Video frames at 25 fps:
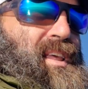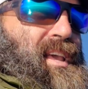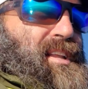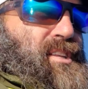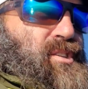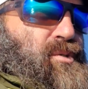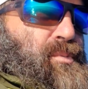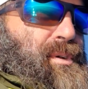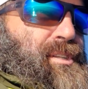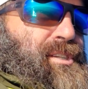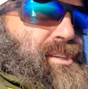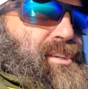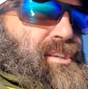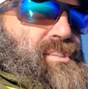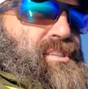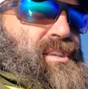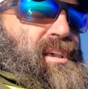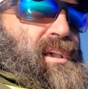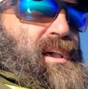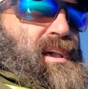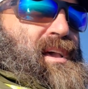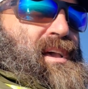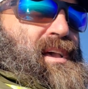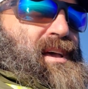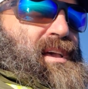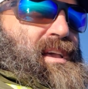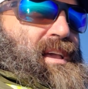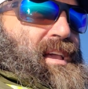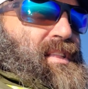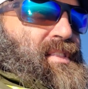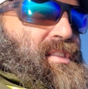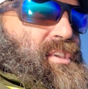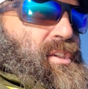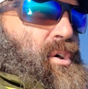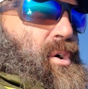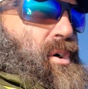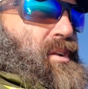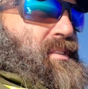an inch, which is, in
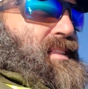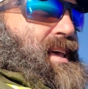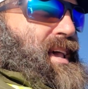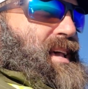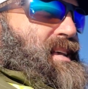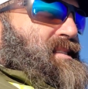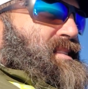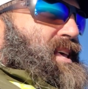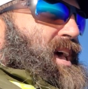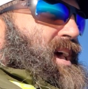the old days,